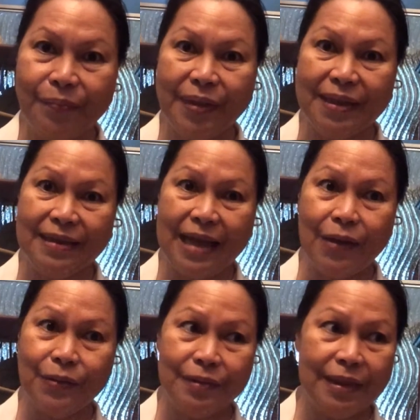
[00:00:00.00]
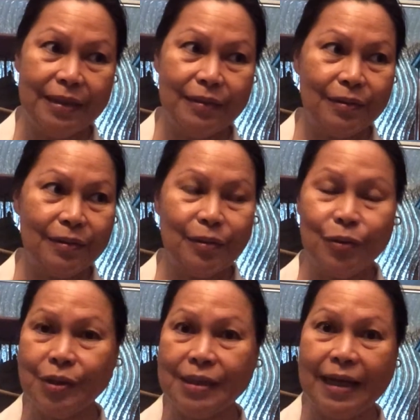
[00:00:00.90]
But now it
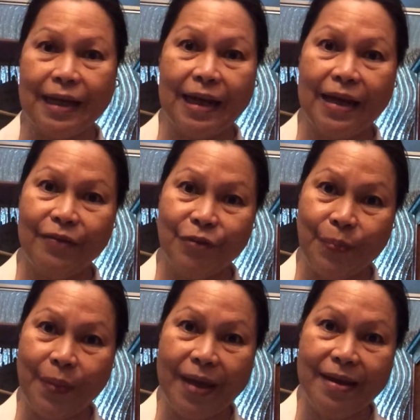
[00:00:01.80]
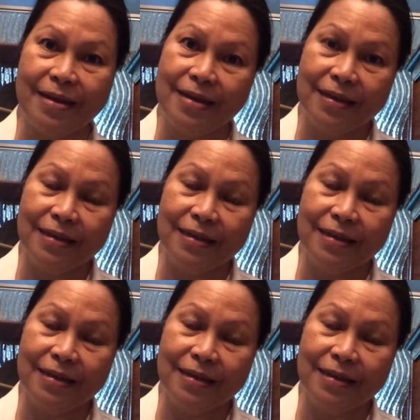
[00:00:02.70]
looks like I have to pay